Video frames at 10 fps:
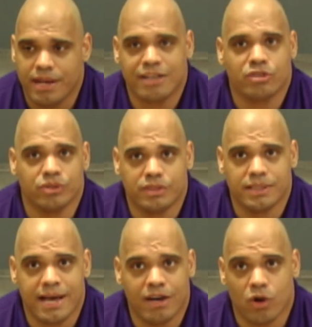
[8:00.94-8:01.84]
natural to
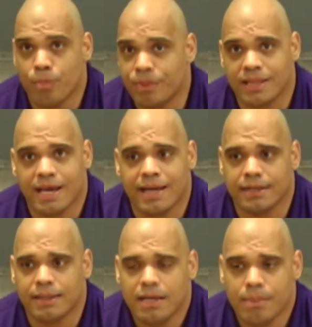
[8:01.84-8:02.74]
that or open to that,
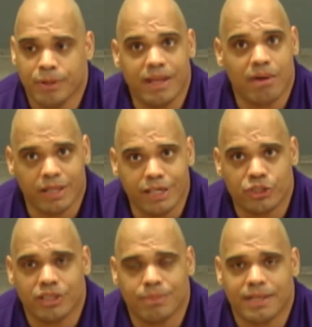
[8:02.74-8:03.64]
and building that
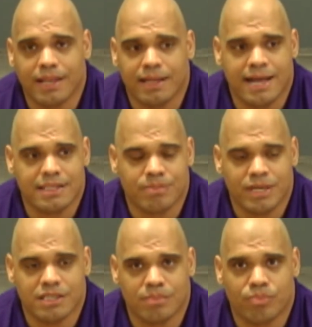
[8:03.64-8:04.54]
relationship. And that to
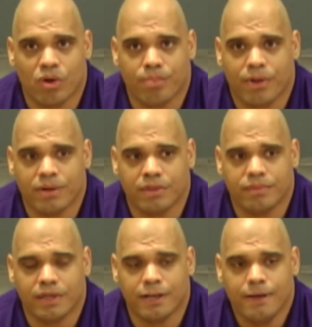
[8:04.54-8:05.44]
me is an important part of
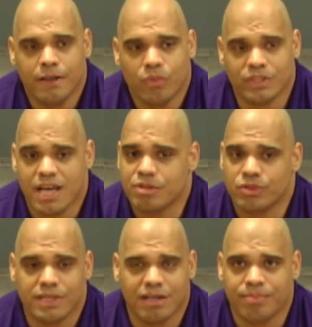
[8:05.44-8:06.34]
when times are
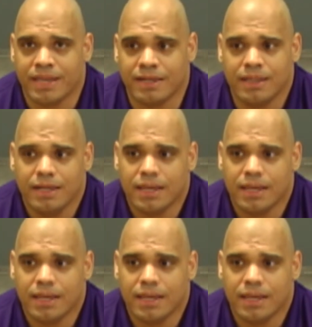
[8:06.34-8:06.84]
tough, man.